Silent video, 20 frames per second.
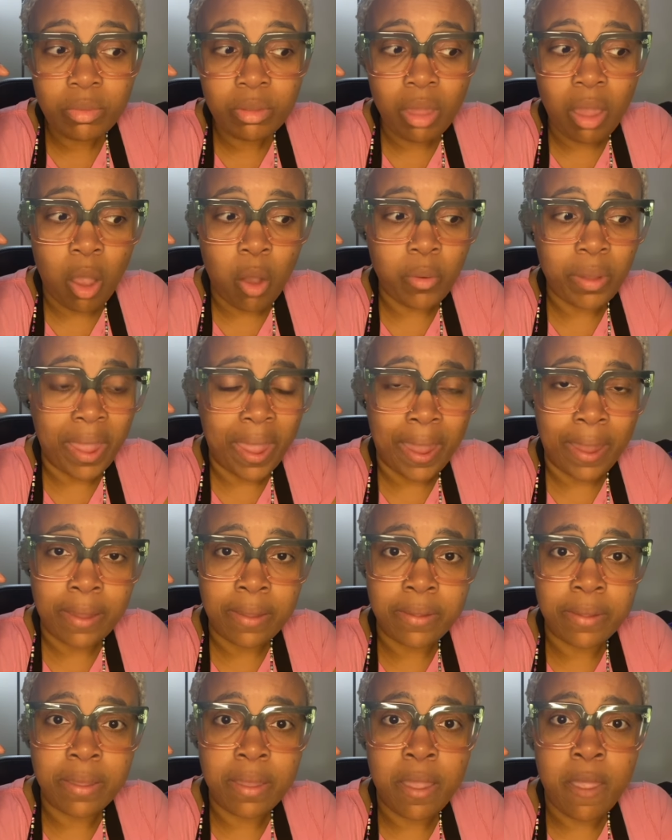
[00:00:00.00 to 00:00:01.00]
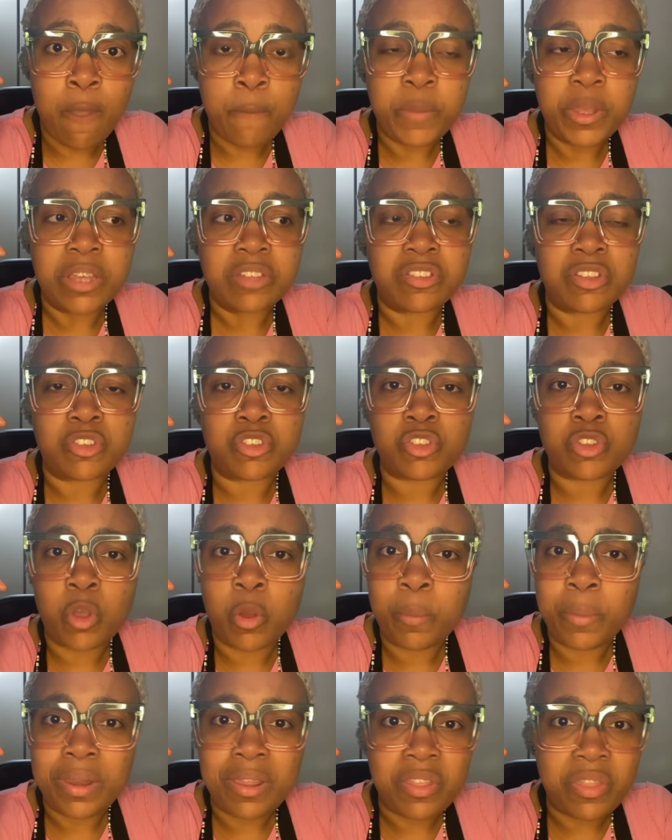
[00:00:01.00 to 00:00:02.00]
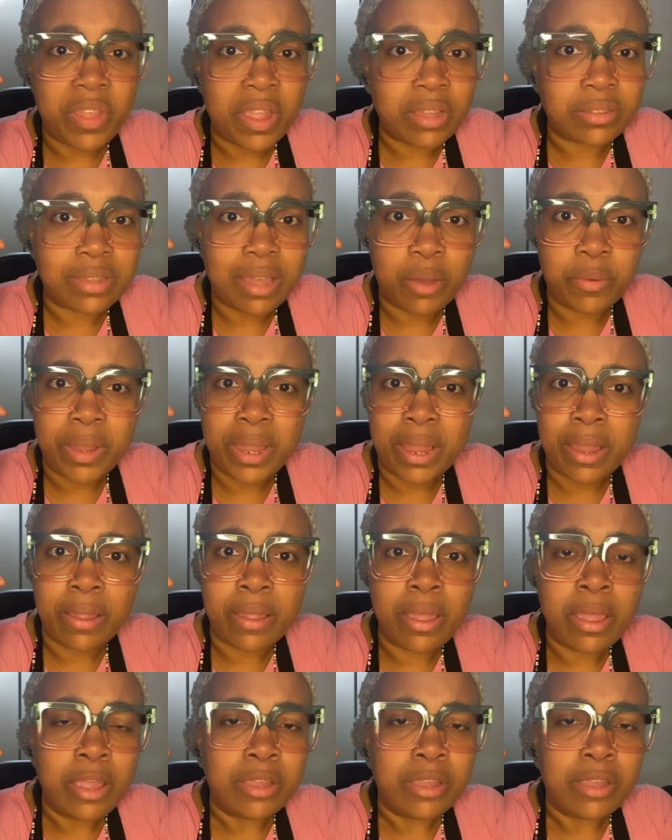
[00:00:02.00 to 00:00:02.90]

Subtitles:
Okay. Because there's so many things out here.